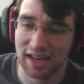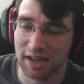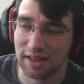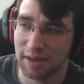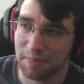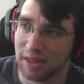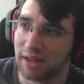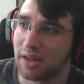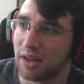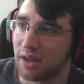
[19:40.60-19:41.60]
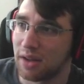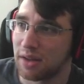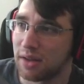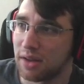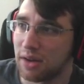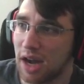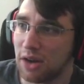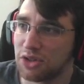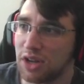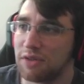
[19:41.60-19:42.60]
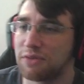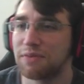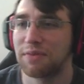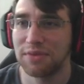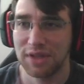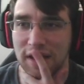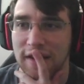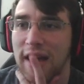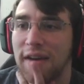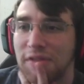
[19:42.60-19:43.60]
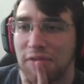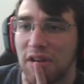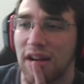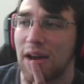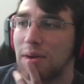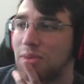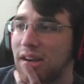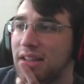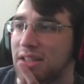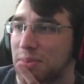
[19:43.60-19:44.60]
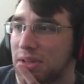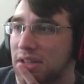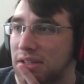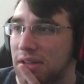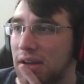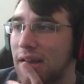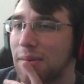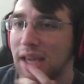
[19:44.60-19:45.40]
I have to figure out how I'm rating this, because am I